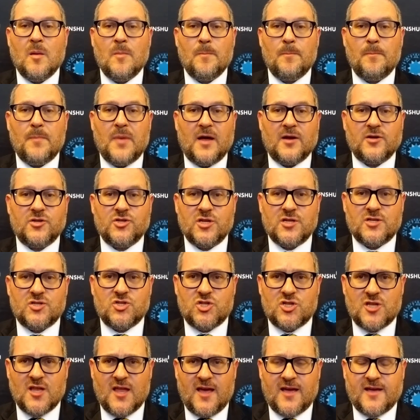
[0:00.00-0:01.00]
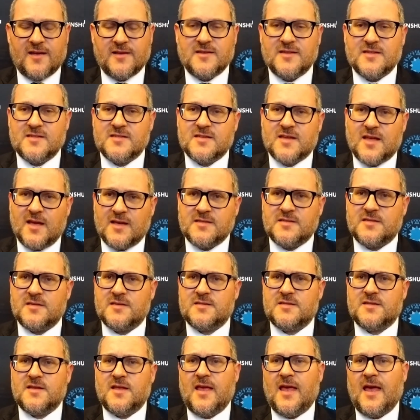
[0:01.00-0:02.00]
Parshat Shlach
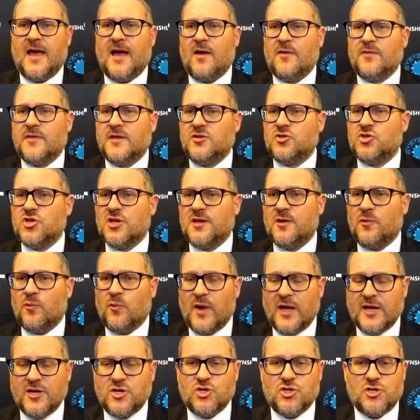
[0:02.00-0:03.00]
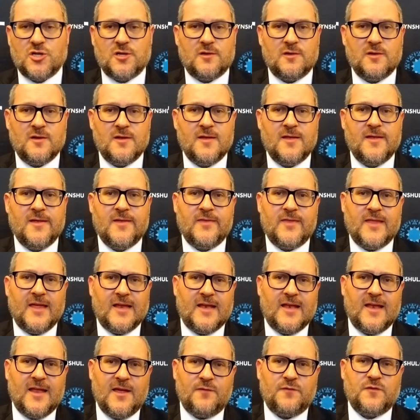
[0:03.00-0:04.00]
discusses how the generation that
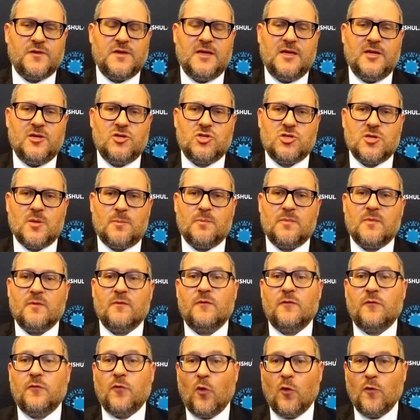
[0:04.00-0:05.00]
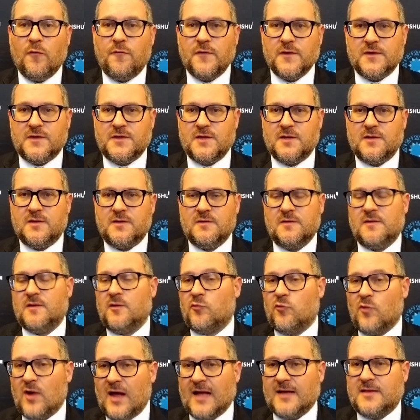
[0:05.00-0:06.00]
left Egypt forfeited the
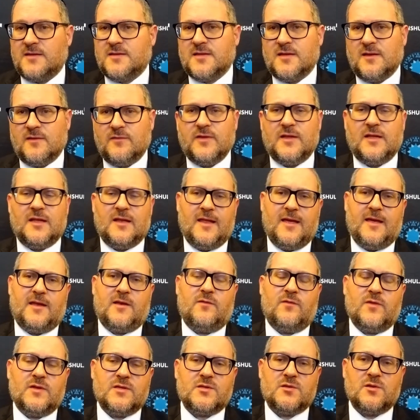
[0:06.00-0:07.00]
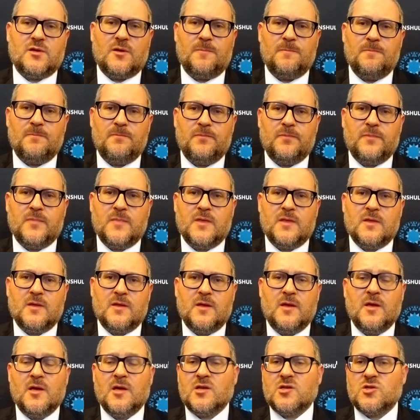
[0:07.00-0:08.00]
right to live in the land of Israel.
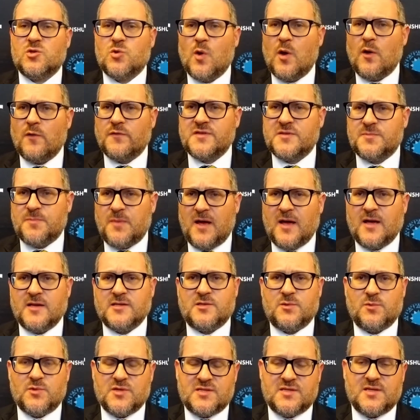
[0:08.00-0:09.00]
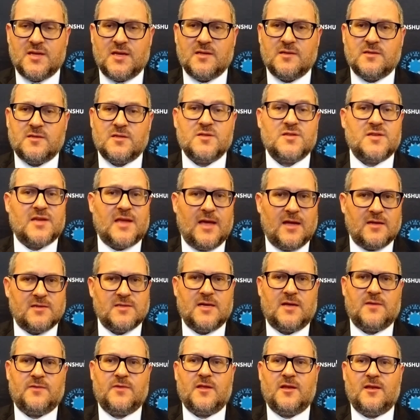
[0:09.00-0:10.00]
Twelve spies were sent to scout
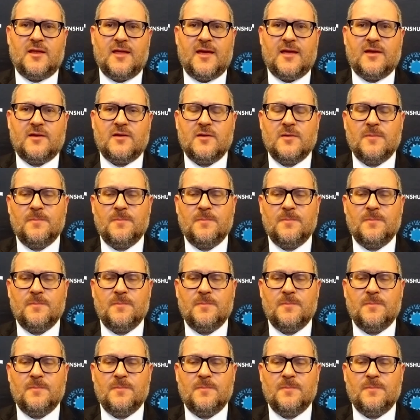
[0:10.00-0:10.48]
out the land,